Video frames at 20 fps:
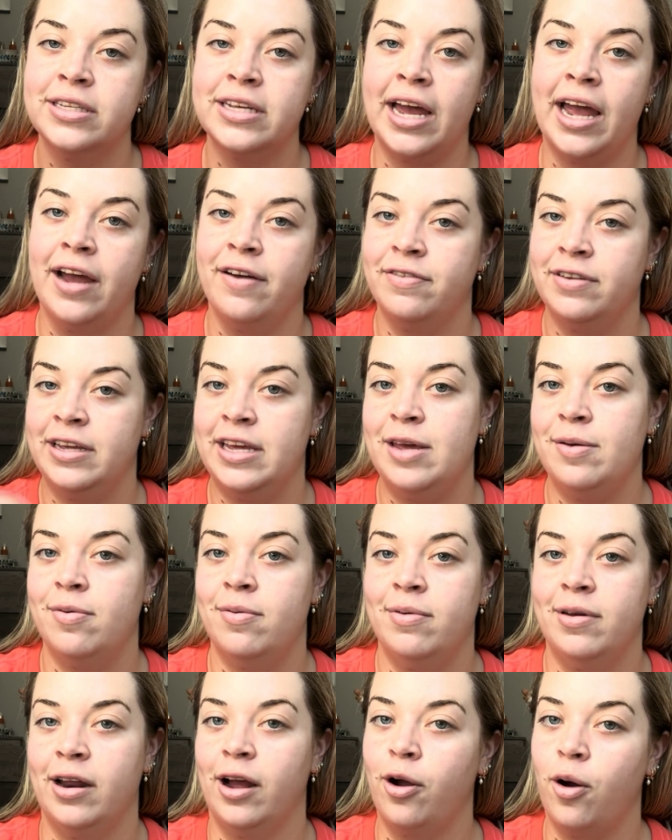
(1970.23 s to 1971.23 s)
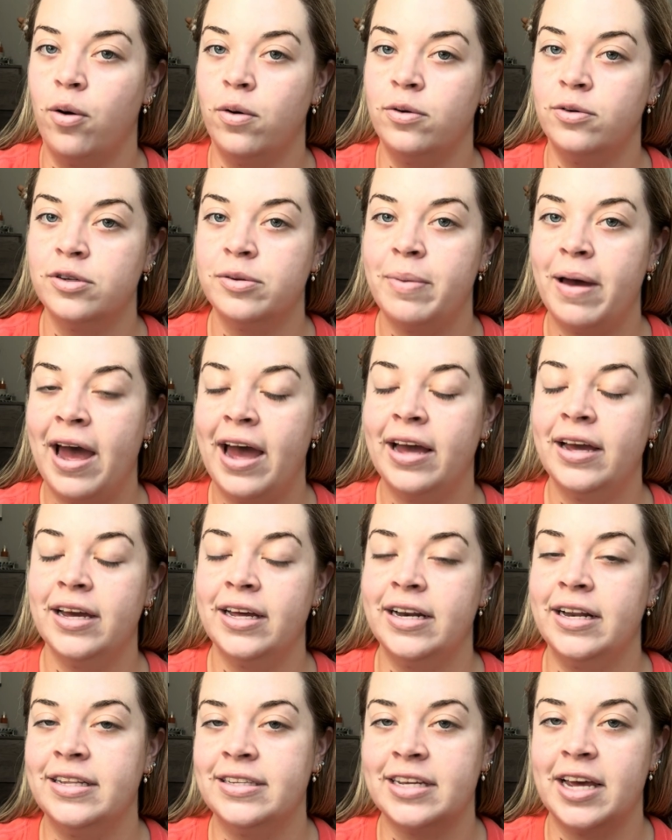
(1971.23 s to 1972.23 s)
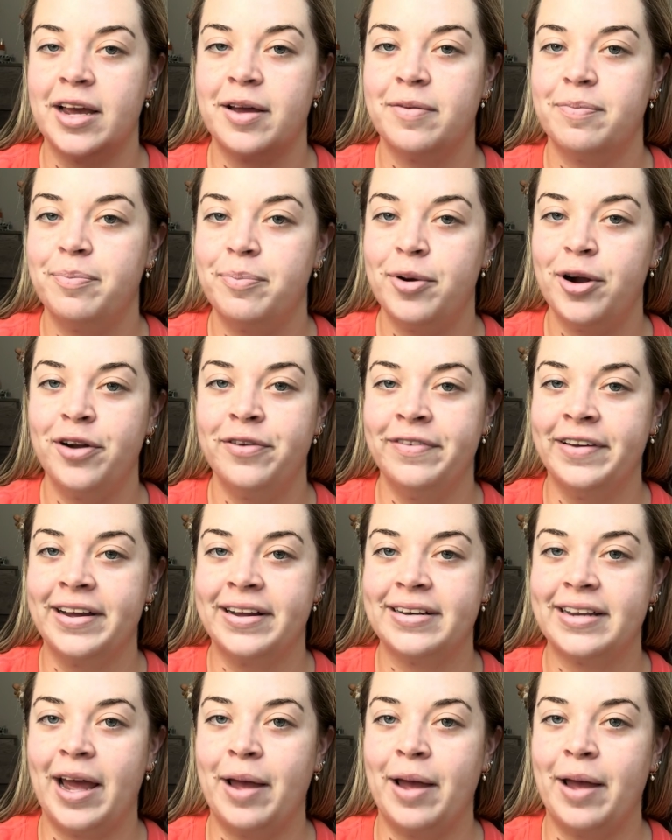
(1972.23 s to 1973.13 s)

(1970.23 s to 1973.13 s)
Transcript: I have to keep them in a cold bag, and it's like perfect.